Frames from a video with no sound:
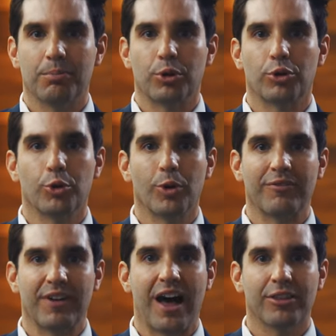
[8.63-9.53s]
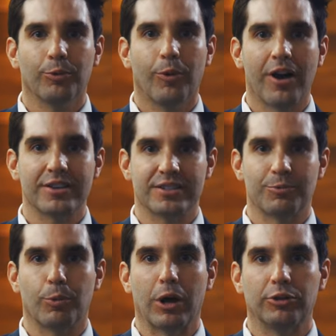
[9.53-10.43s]
but who have otherwise a
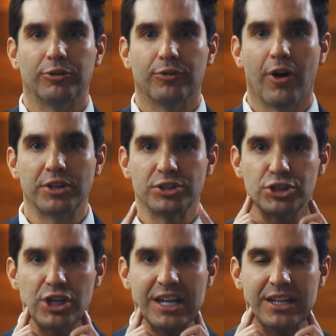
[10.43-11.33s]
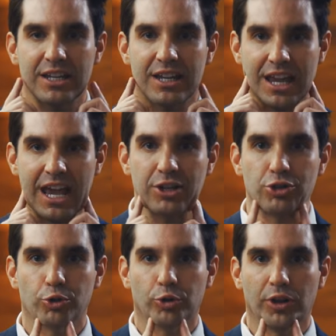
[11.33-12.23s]
well-defined cheek and
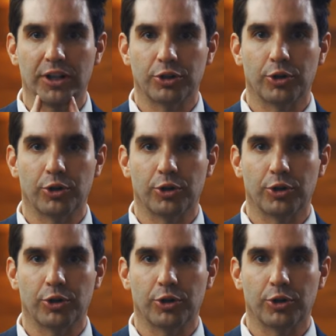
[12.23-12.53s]
jawline